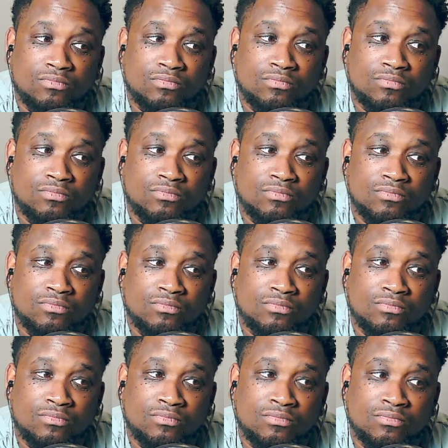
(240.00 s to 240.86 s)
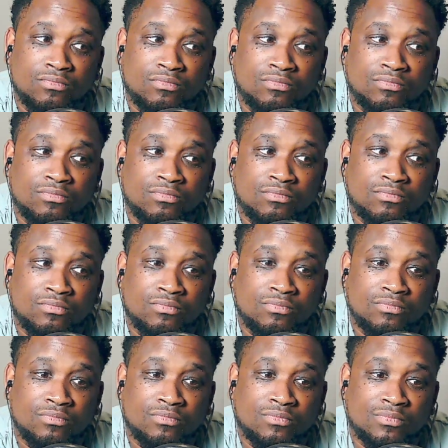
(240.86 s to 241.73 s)
sorry, let me change the
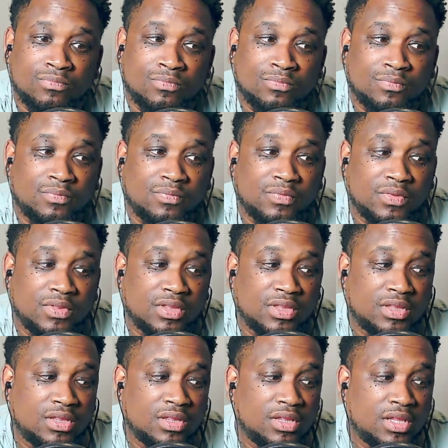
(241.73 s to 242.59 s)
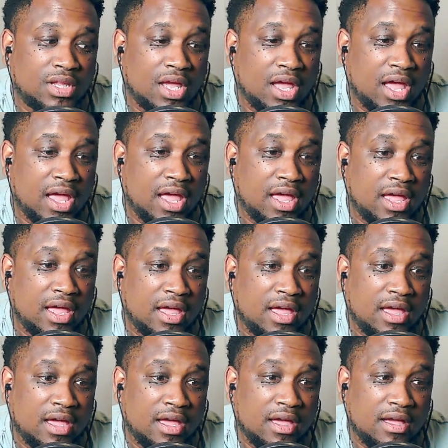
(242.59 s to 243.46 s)
subject.
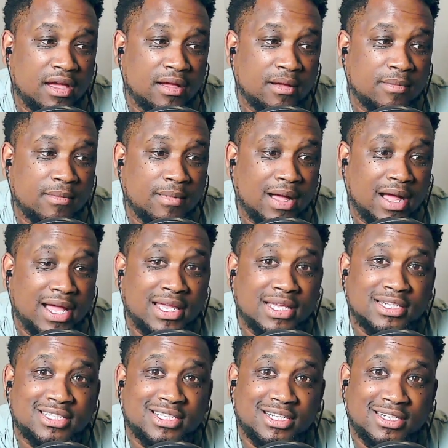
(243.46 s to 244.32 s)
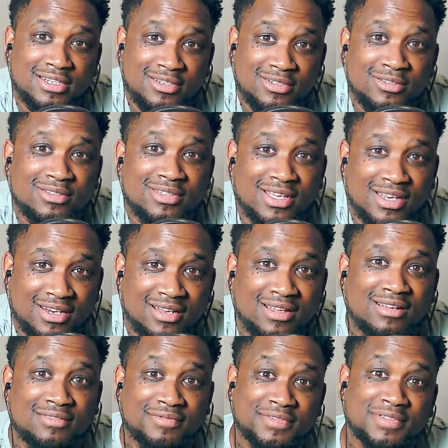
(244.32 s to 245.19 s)
Damn, I actually looked
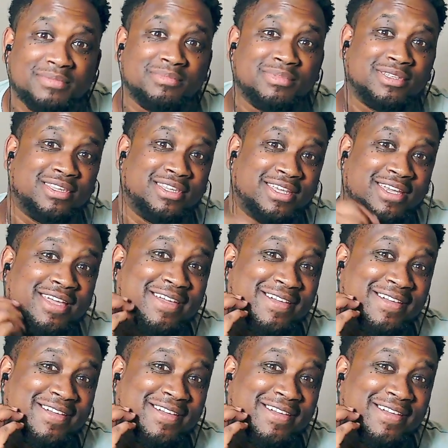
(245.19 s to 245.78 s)
uncomfortable there.